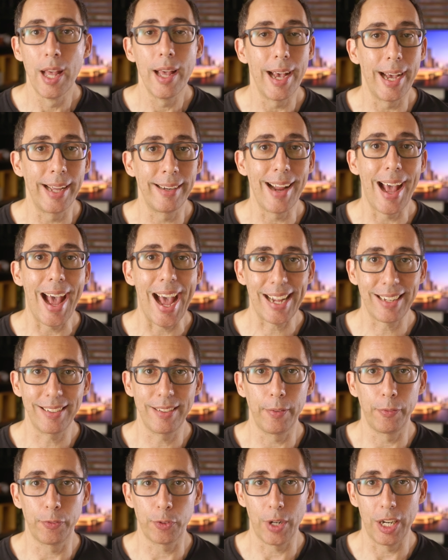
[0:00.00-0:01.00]
and
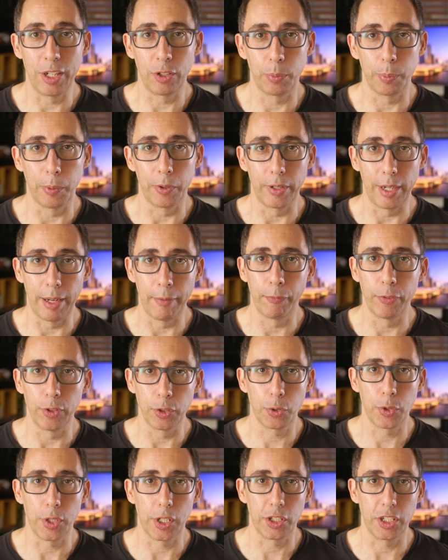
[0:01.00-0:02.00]
active transport
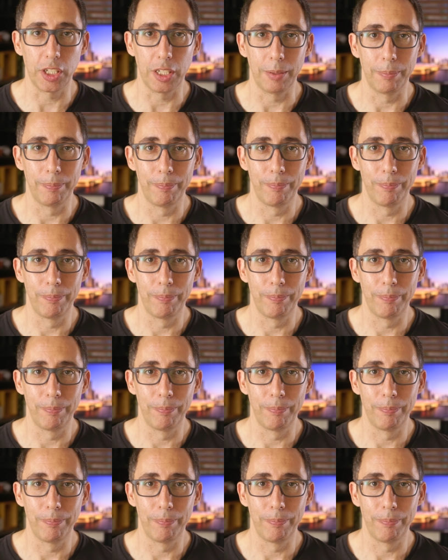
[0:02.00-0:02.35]
infrastructure.